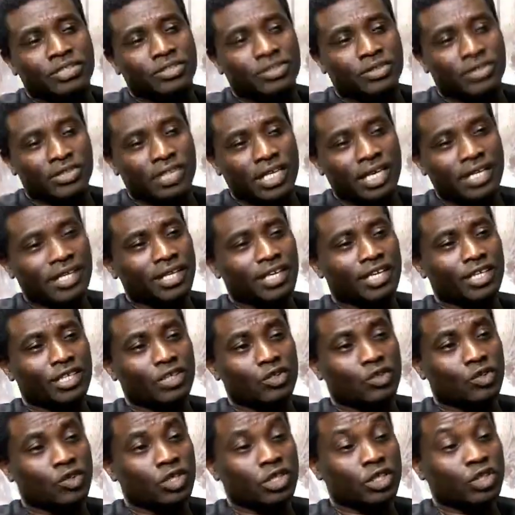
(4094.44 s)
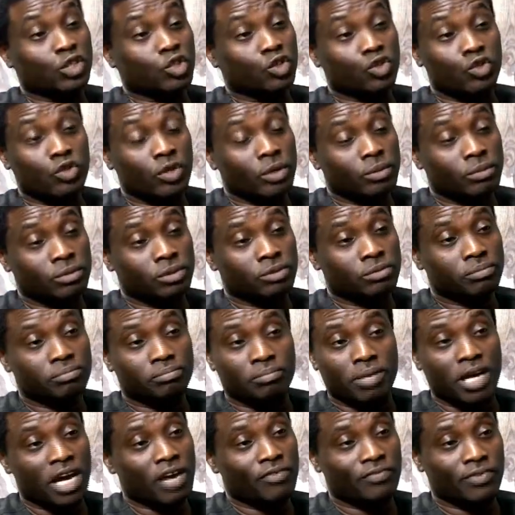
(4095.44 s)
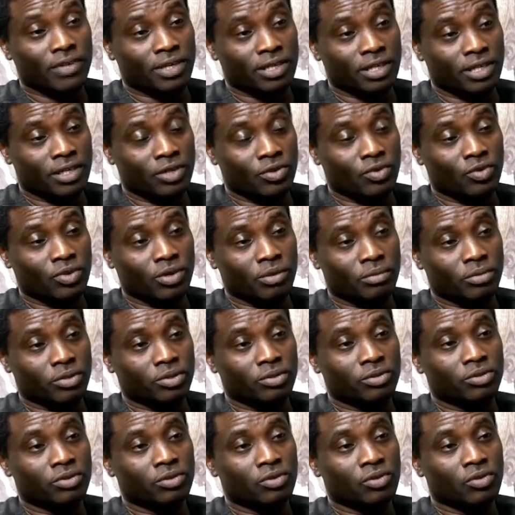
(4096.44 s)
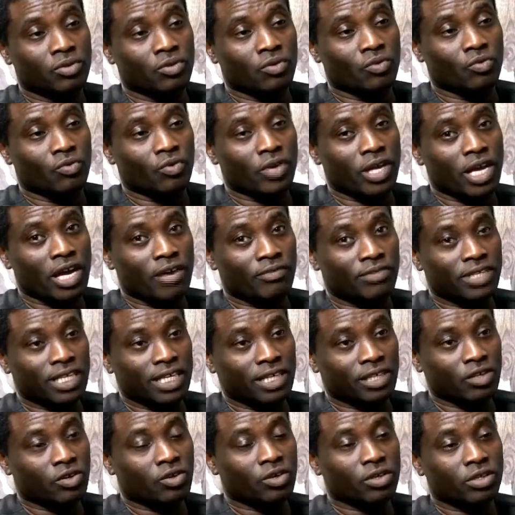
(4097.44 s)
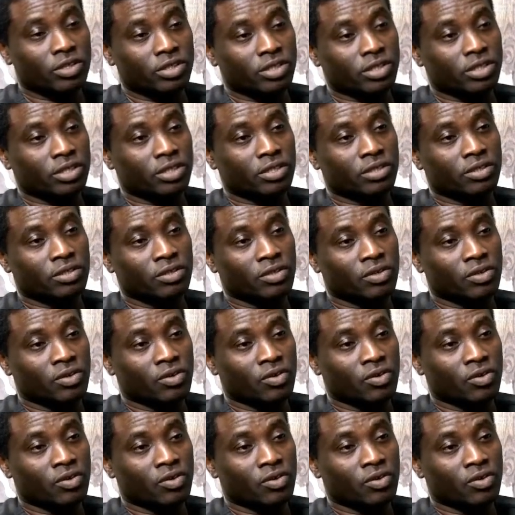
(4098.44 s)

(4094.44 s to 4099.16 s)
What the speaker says: As you said, is doable, perfectly doable. We have technology.